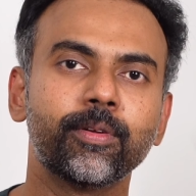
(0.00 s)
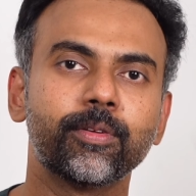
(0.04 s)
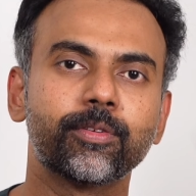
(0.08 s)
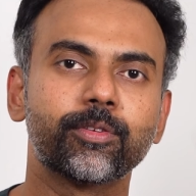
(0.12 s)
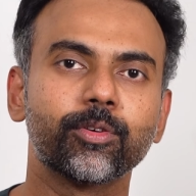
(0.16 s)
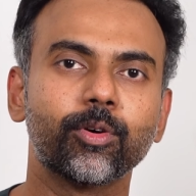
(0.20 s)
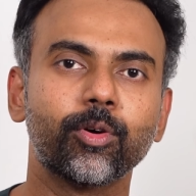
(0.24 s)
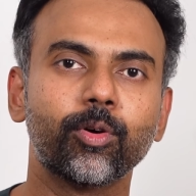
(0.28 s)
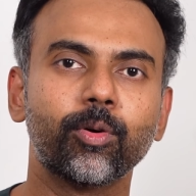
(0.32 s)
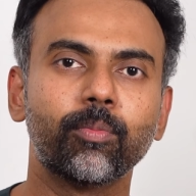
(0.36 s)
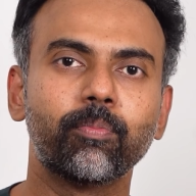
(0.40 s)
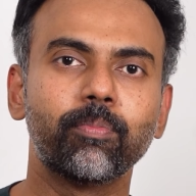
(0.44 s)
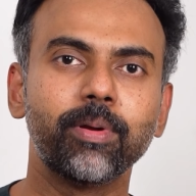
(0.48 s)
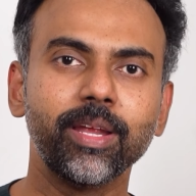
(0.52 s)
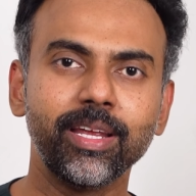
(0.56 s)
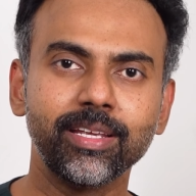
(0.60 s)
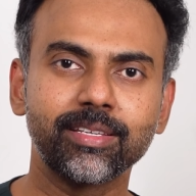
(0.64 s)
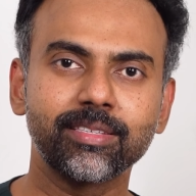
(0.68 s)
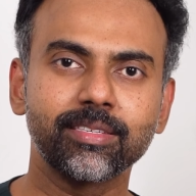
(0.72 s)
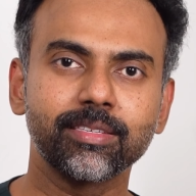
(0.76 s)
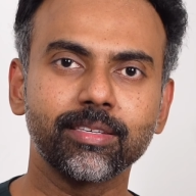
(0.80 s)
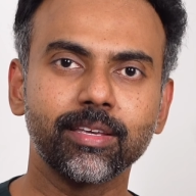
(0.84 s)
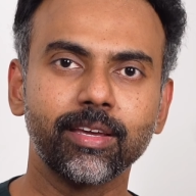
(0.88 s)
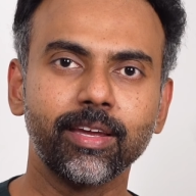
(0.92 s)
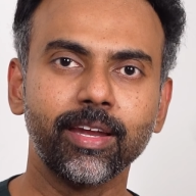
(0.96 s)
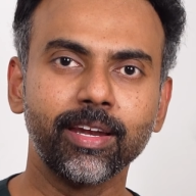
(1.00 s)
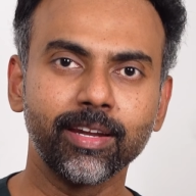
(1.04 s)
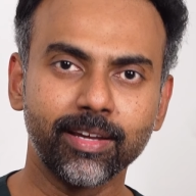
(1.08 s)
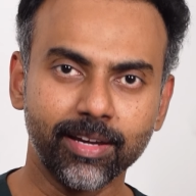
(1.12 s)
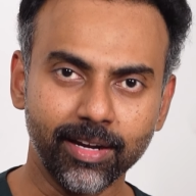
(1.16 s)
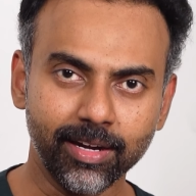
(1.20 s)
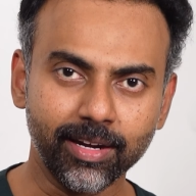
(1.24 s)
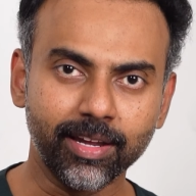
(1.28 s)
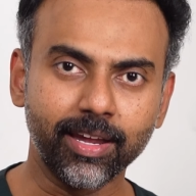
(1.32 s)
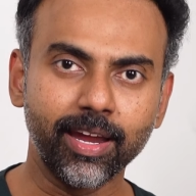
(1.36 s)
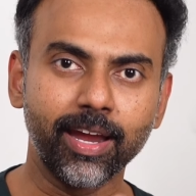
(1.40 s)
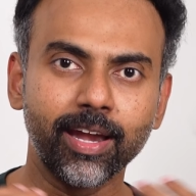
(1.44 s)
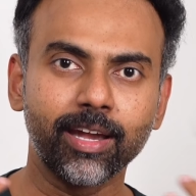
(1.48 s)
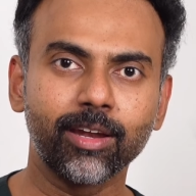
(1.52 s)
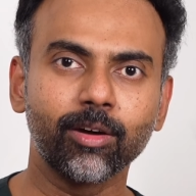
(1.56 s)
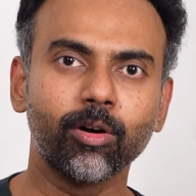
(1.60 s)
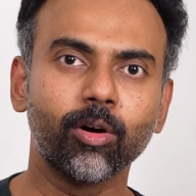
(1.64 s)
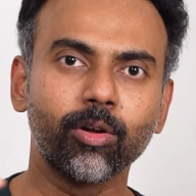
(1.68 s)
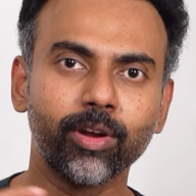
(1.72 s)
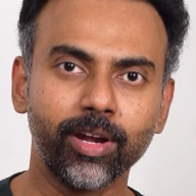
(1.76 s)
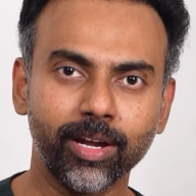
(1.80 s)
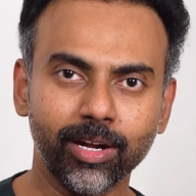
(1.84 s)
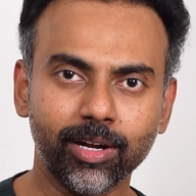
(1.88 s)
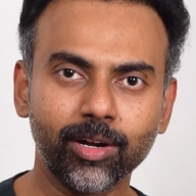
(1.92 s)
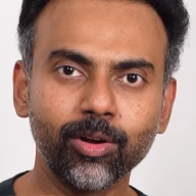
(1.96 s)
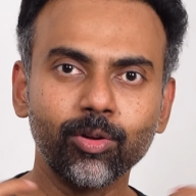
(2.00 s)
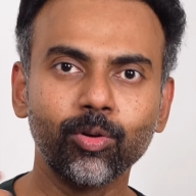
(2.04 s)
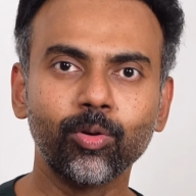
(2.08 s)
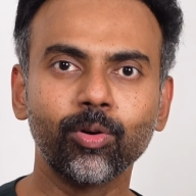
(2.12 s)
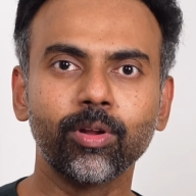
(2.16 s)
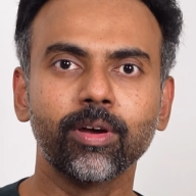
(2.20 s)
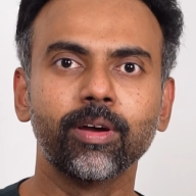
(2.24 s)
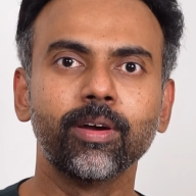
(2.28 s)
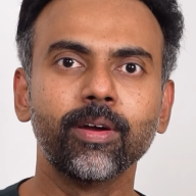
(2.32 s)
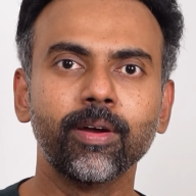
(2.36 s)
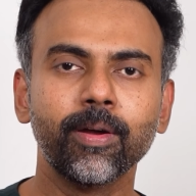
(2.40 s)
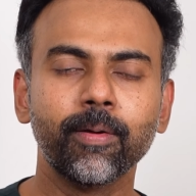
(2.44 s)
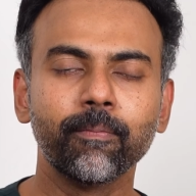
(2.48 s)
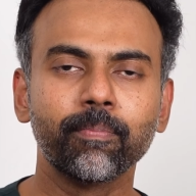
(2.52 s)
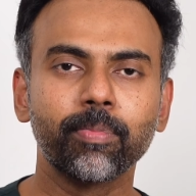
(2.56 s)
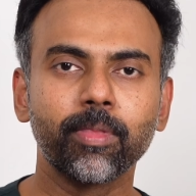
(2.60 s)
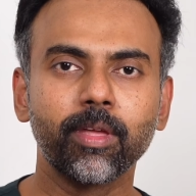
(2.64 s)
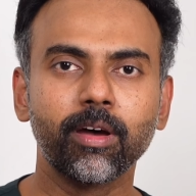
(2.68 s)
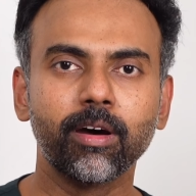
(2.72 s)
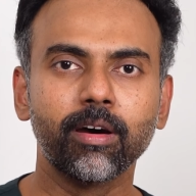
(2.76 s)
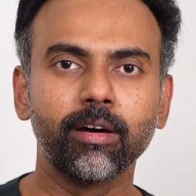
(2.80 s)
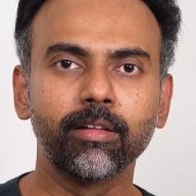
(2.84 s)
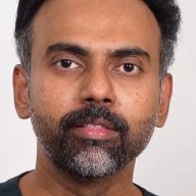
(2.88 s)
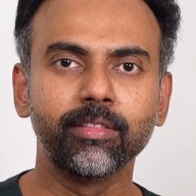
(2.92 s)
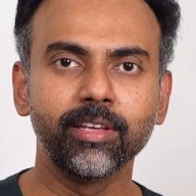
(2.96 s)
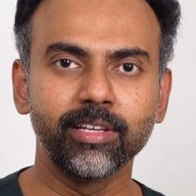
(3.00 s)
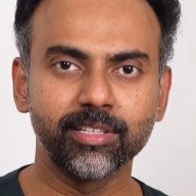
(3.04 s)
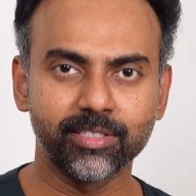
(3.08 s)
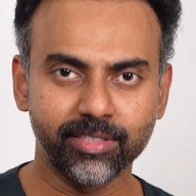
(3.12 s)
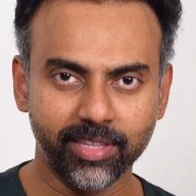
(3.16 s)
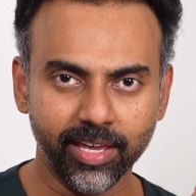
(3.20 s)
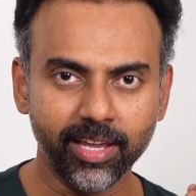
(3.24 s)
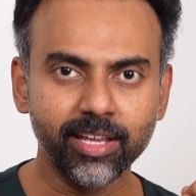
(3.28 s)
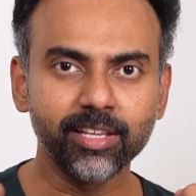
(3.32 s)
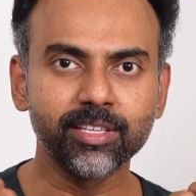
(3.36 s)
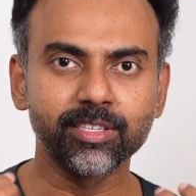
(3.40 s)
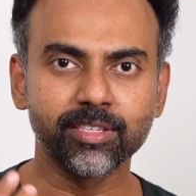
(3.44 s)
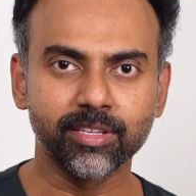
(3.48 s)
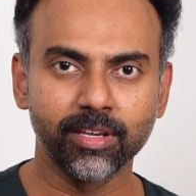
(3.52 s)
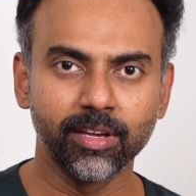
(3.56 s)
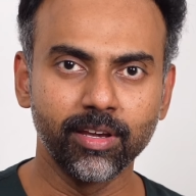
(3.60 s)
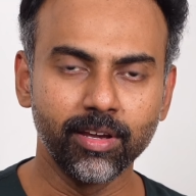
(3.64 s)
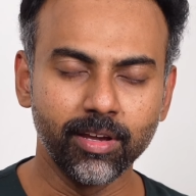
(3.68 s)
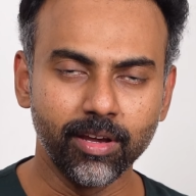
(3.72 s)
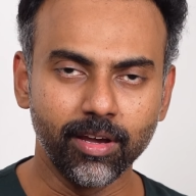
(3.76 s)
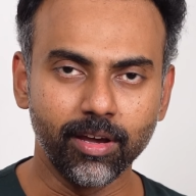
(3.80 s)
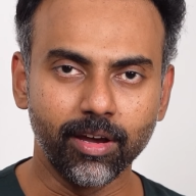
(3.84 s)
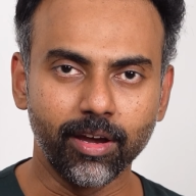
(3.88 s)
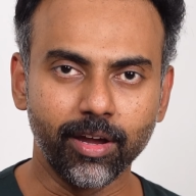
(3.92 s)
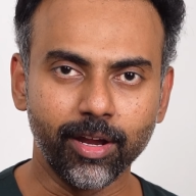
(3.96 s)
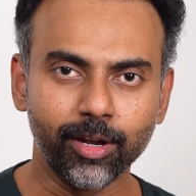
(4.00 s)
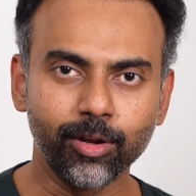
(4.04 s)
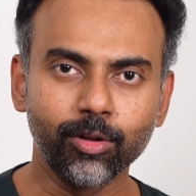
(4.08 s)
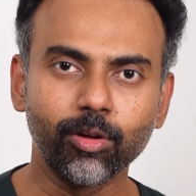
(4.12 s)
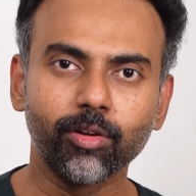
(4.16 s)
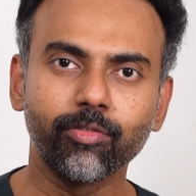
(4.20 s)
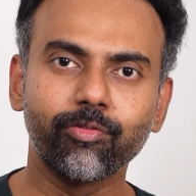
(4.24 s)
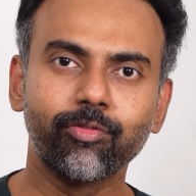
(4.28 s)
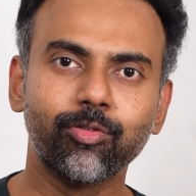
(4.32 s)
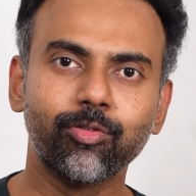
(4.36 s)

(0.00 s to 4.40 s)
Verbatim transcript: So please inculcate or include these things in your